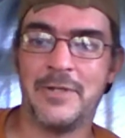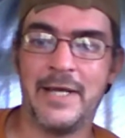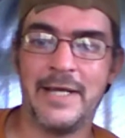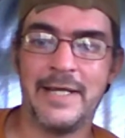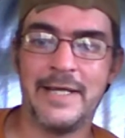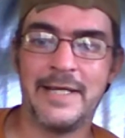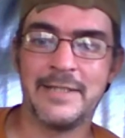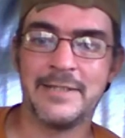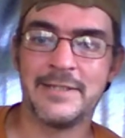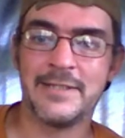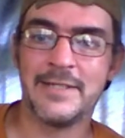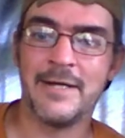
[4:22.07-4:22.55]

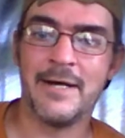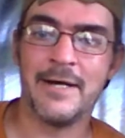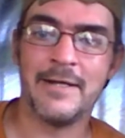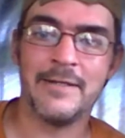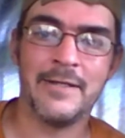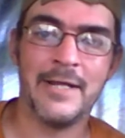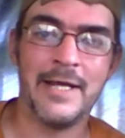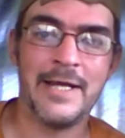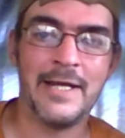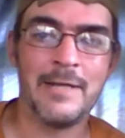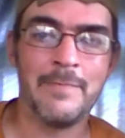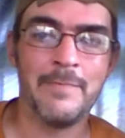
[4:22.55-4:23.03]
Like, it's
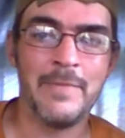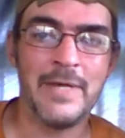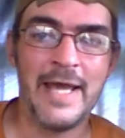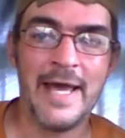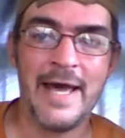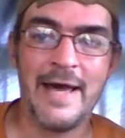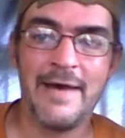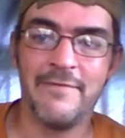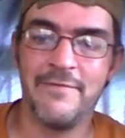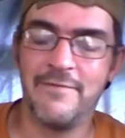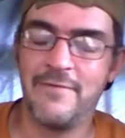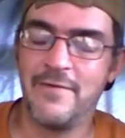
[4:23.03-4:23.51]
not letting me
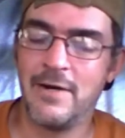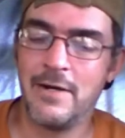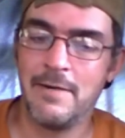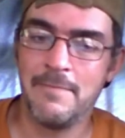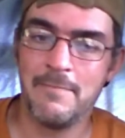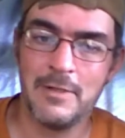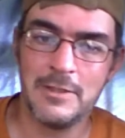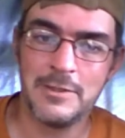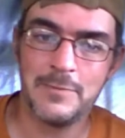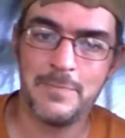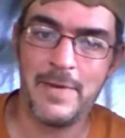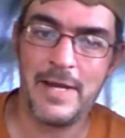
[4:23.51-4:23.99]
have very
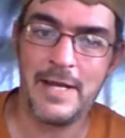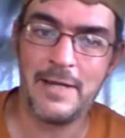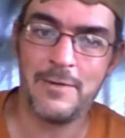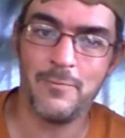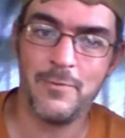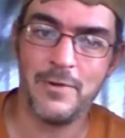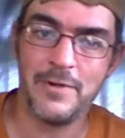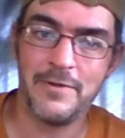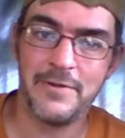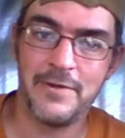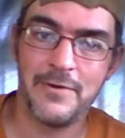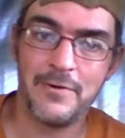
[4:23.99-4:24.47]
much
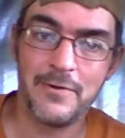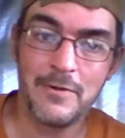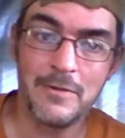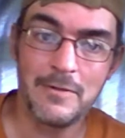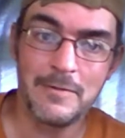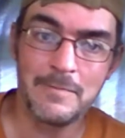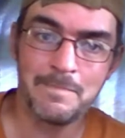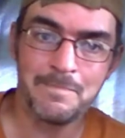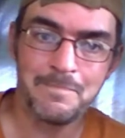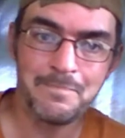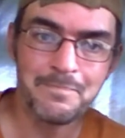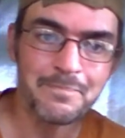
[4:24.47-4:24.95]
bandwidth at
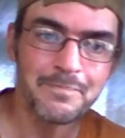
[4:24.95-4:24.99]
all.